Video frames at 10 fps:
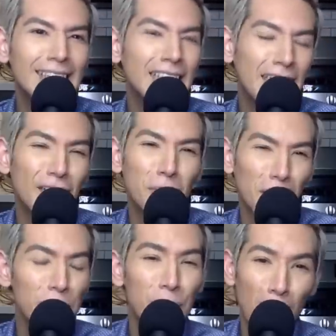seeing your
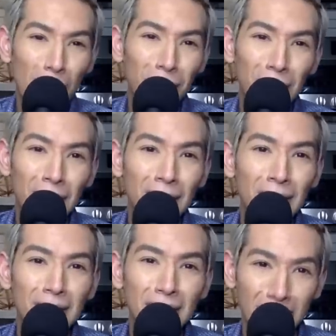mother's coffin
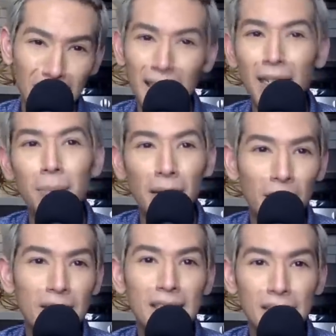in
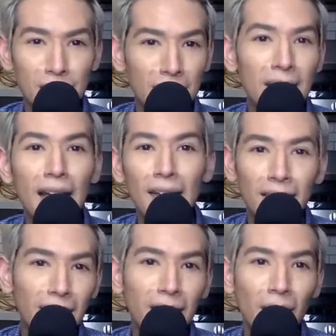comparison to,
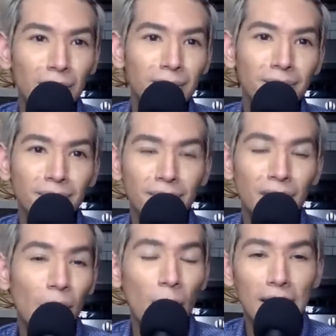you know,
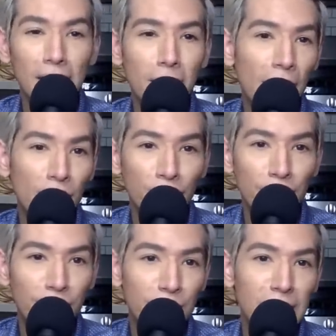going into battle for the
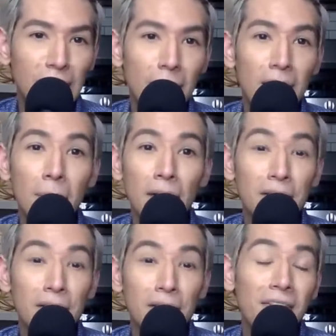first time, in
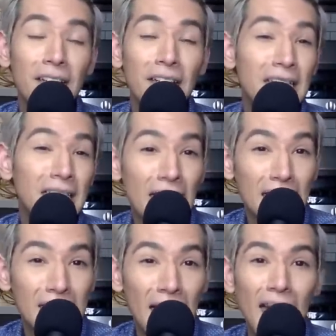comparison to having an anxiety
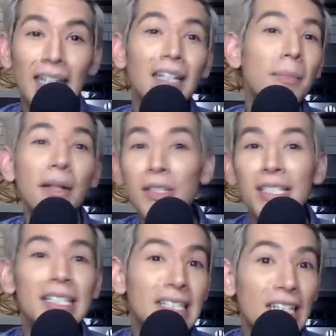attack, in comparison
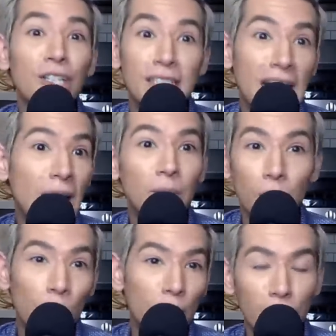to seeing your dad with the
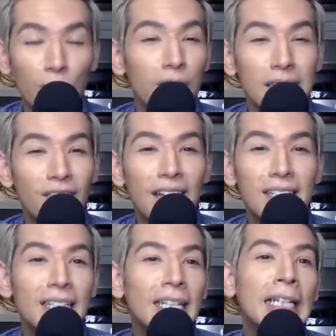worried look on his face,